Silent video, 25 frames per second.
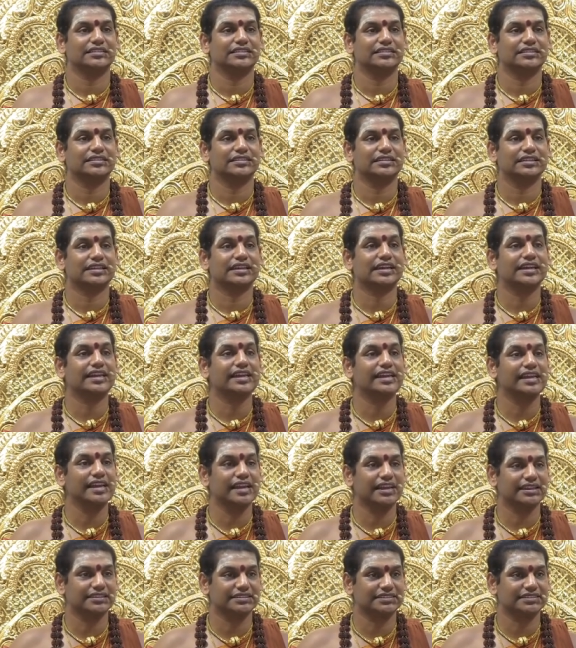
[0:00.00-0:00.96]

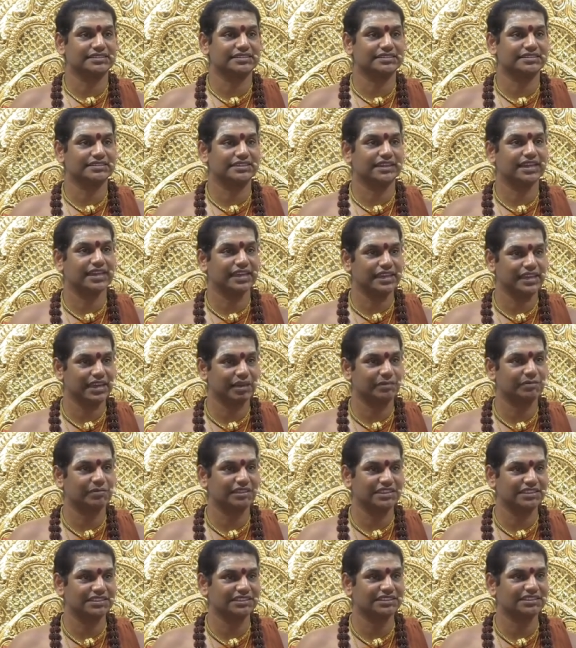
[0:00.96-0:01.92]
Kriyas. Kriya
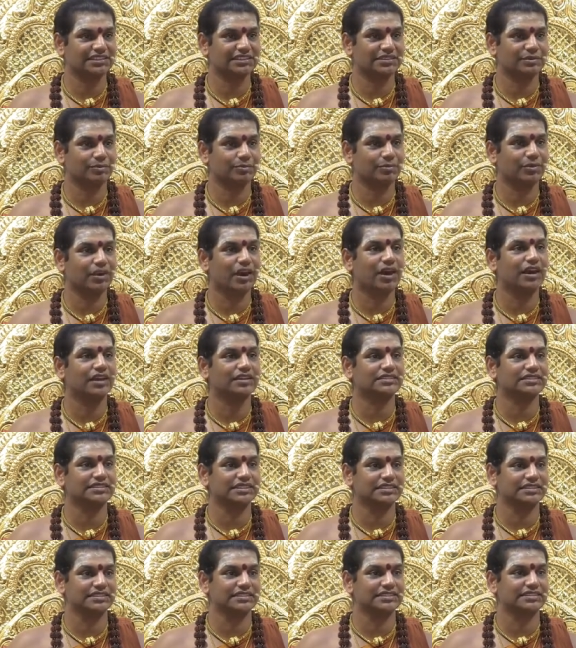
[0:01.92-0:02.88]
means
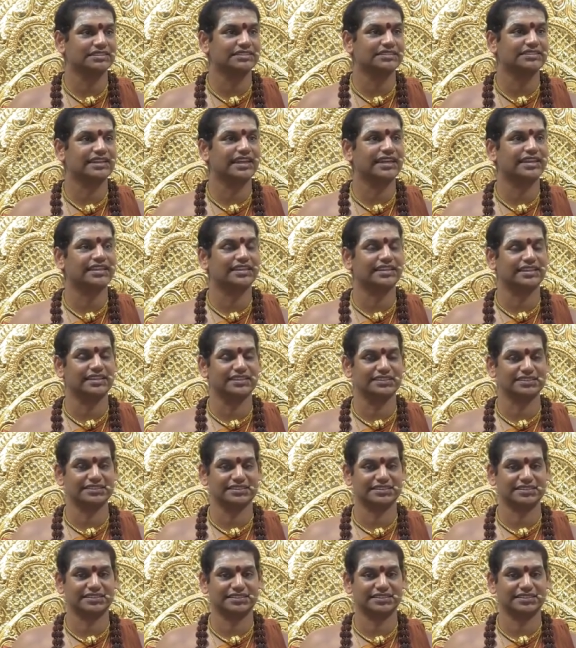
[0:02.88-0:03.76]
process, techniques